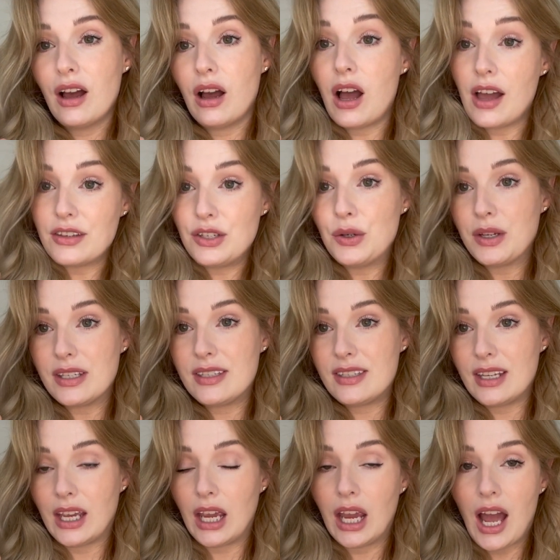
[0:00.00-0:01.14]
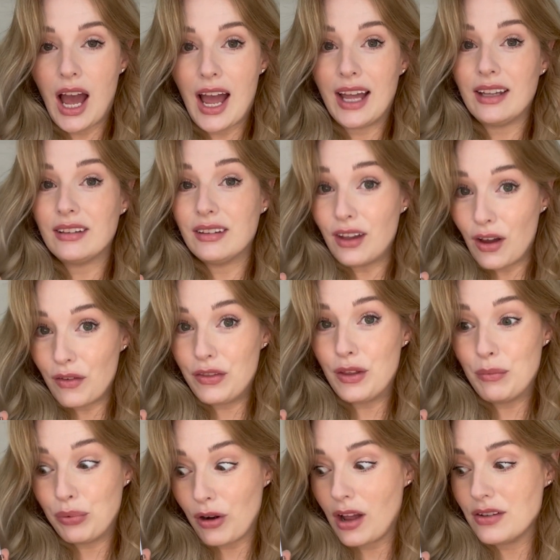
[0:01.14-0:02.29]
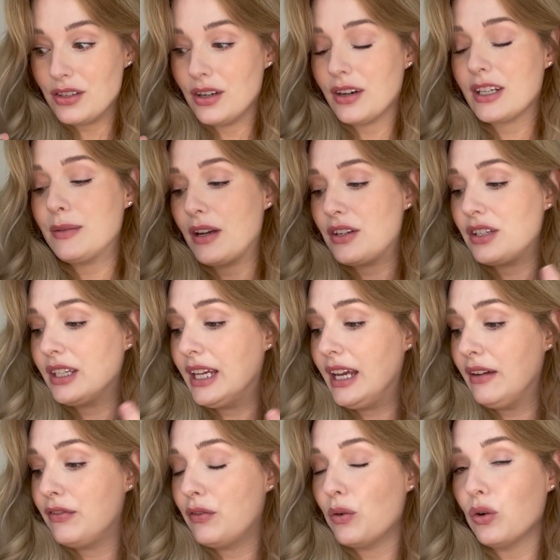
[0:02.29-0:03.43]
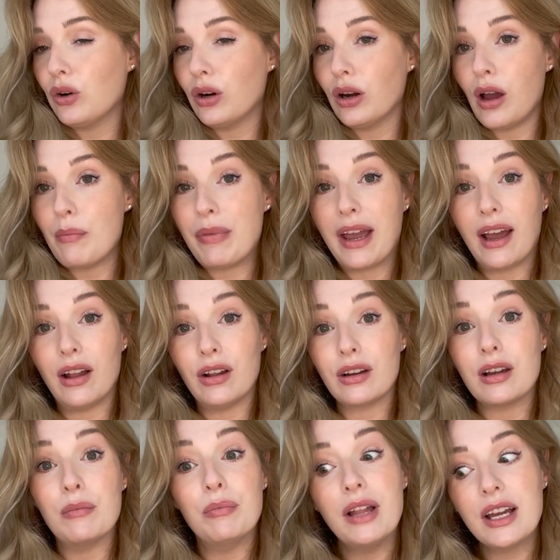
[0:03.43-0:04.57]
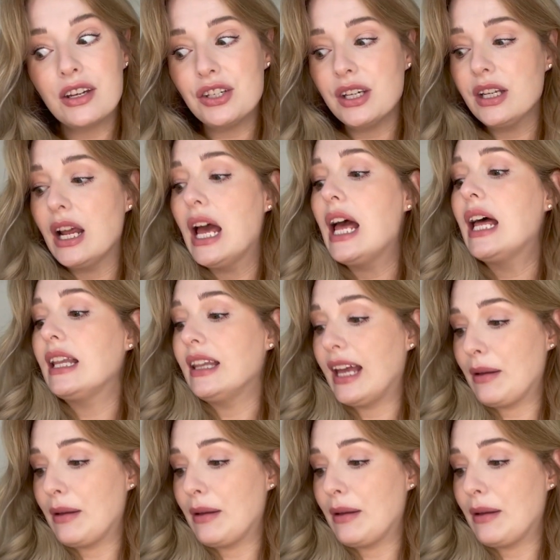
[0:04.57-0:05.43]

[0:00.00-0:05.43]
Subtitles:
as you can see, I love the bronzer, especially for a paler complexion like